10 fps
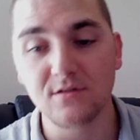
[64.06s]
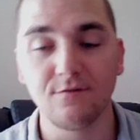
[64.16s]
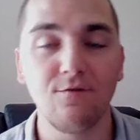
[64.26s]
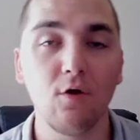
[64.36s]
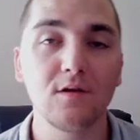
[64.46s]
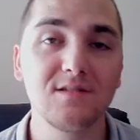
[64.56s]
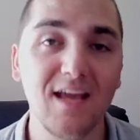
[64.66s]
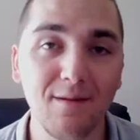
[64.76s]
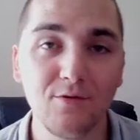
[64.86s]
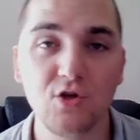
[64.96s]
a focus
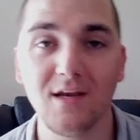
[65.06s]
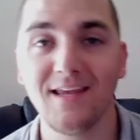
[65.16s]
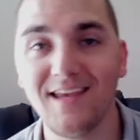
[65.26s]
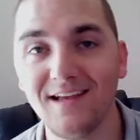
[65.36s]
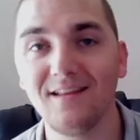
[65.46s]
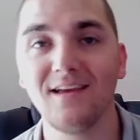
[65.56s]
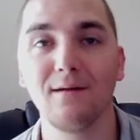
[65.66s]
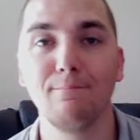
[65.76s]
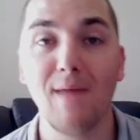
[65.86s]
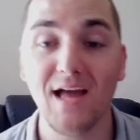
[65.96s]
damage and healing
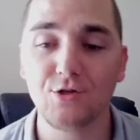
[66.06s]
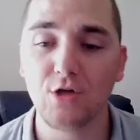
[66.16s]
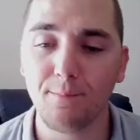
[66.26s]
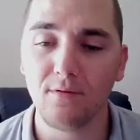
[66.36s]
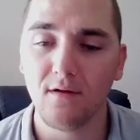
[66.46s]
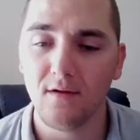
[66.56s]
matchup.